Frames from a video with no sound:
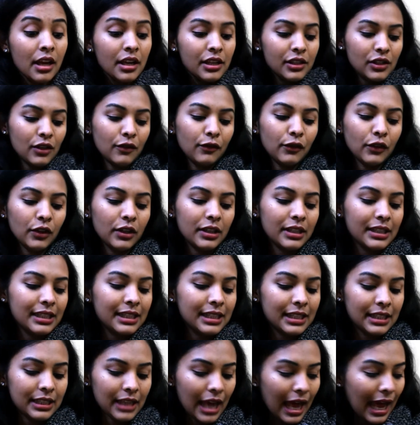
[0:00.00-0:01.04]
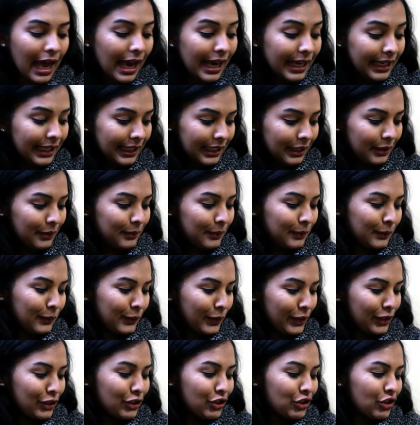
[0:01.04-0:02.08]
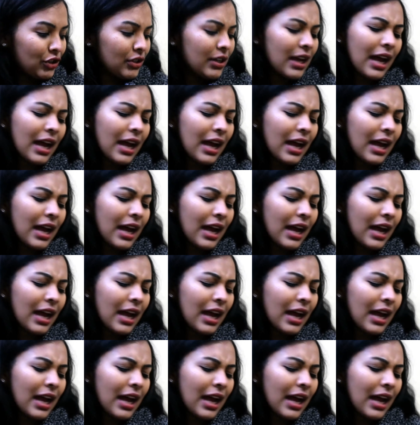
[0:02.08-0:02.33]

So first item which